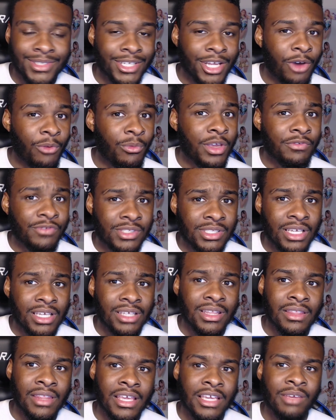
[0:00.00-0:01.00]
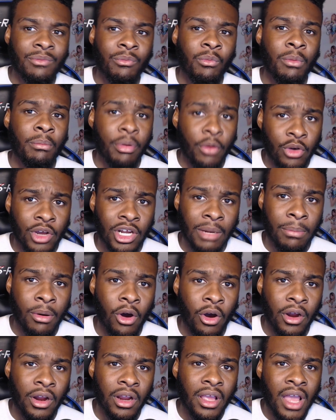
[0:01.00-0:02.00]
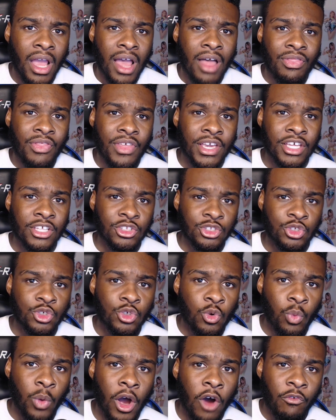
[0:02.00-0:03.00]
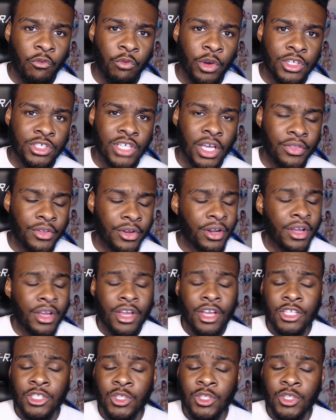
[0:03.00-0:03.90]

you know, we've seen that they, when broken apart, they can do well for each other.